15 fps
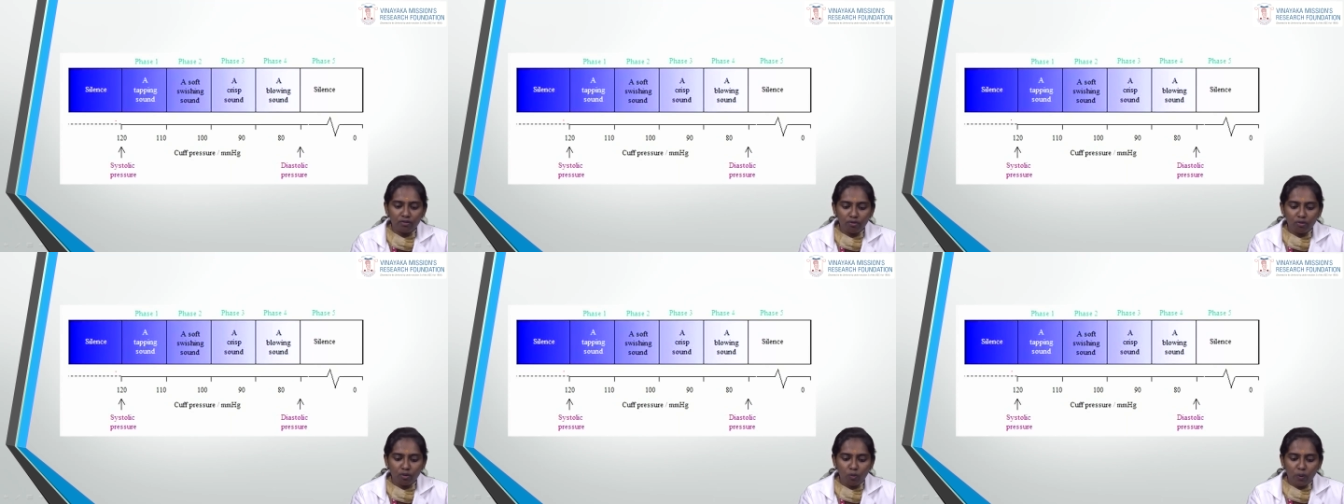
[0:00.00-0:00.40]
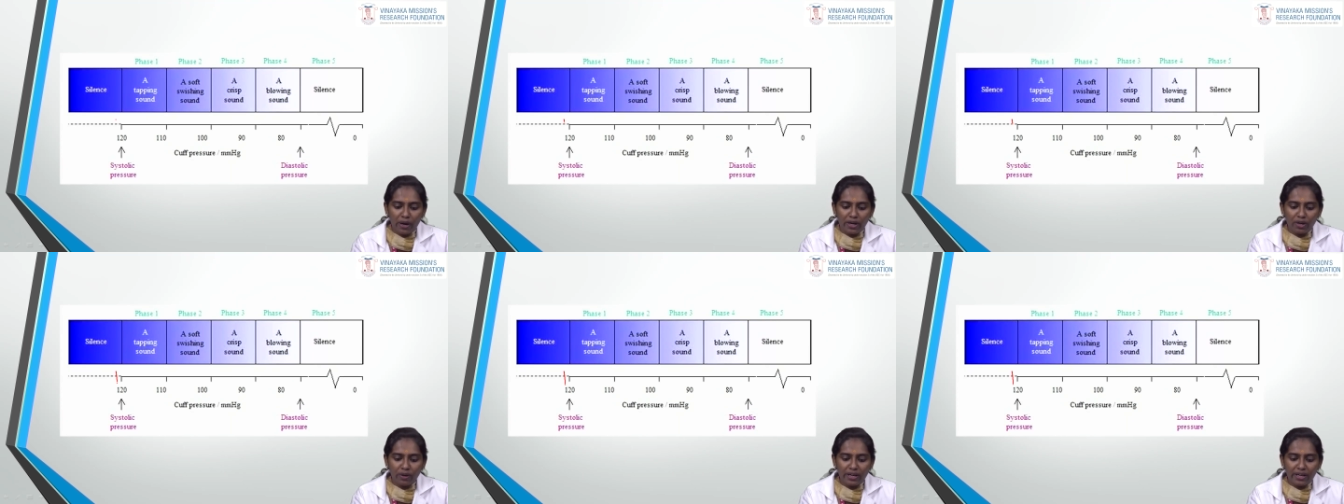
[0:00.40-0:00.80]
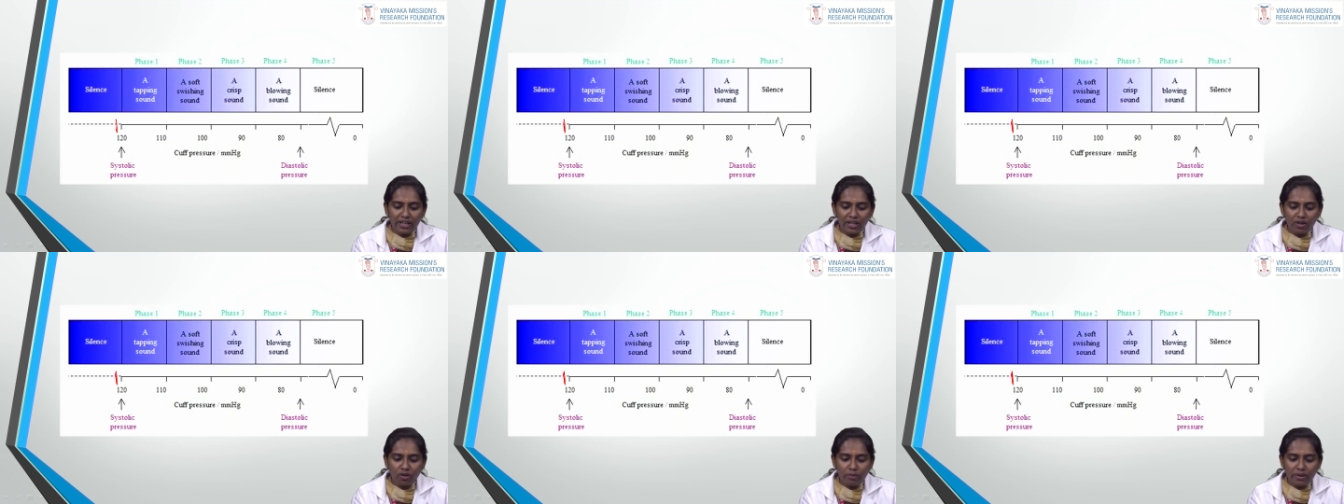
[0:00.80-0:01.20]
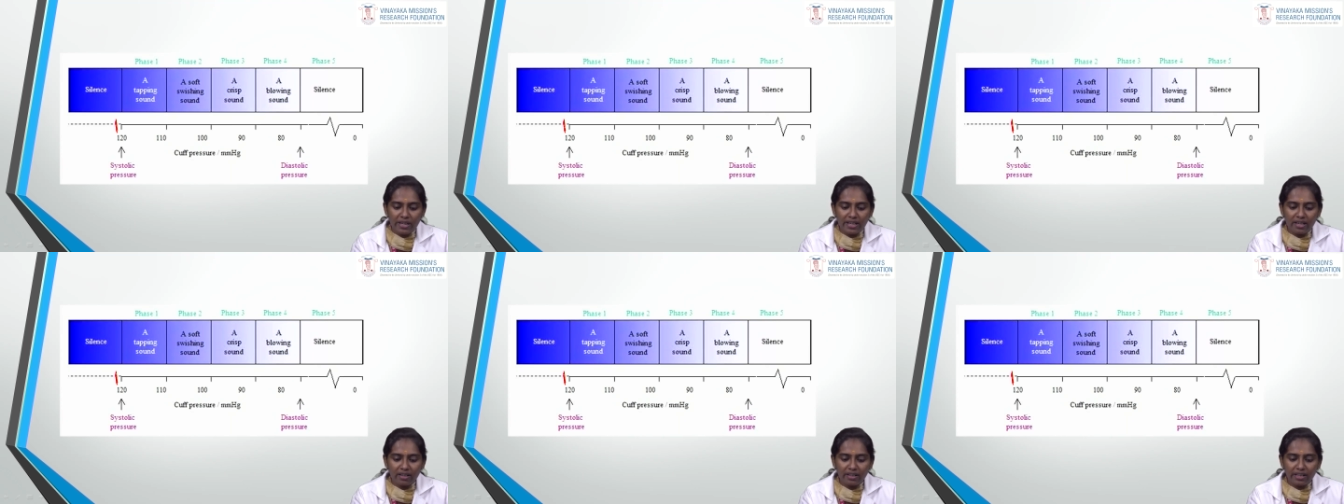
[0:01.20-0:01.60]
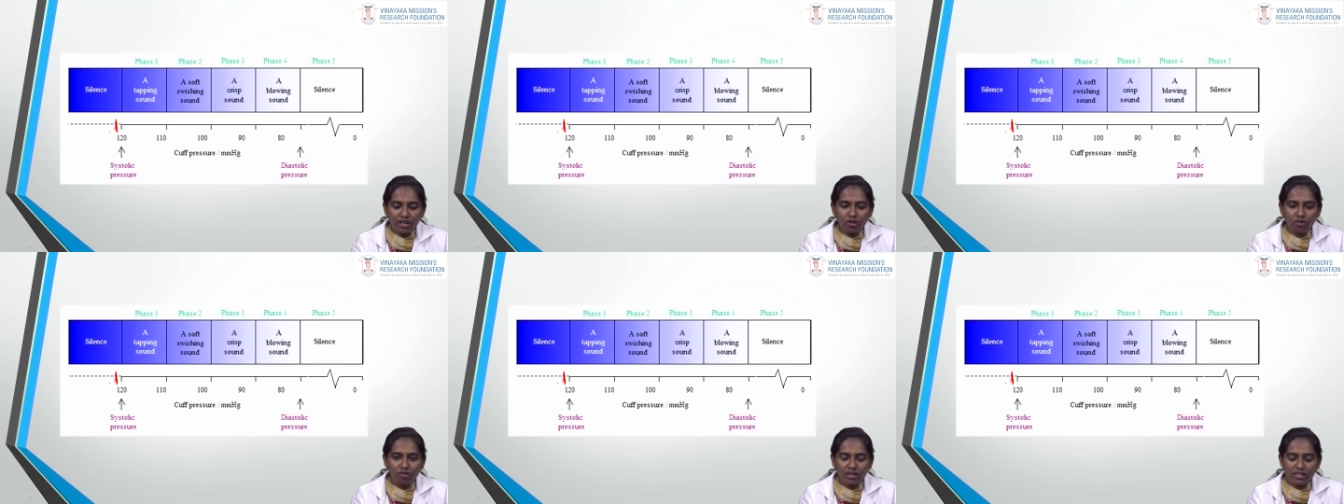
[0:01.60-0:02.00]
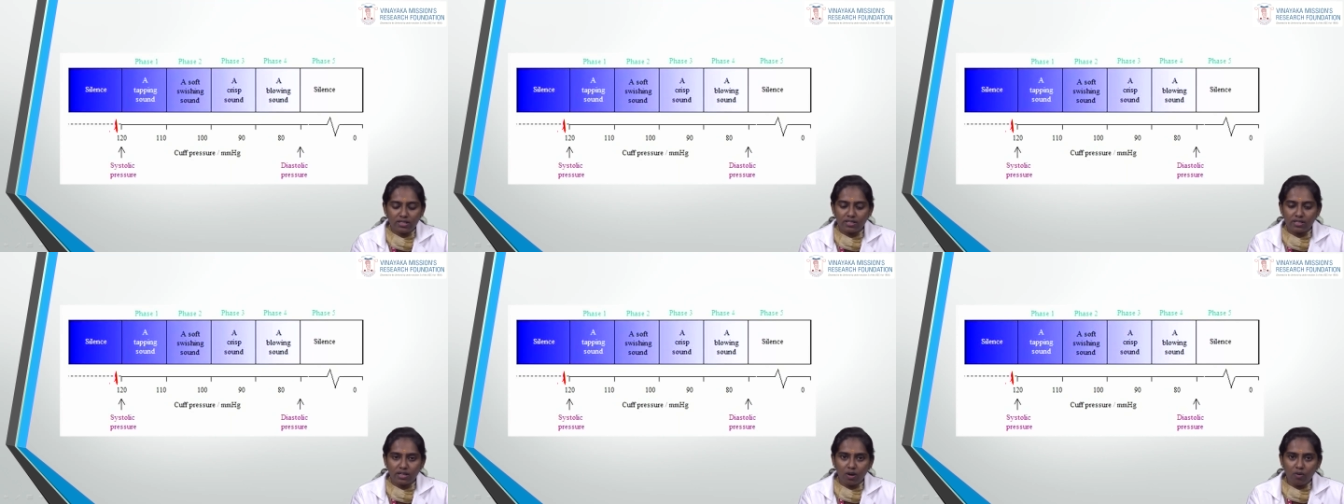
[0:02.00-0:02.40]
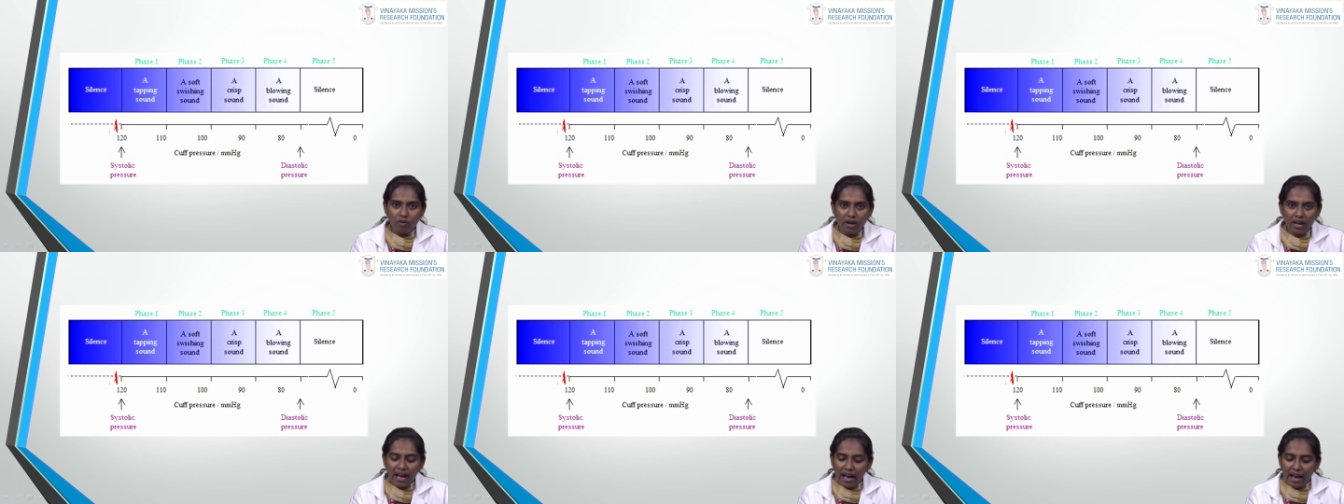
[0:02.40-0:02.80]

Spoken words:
For 120 you will be hearing your first sound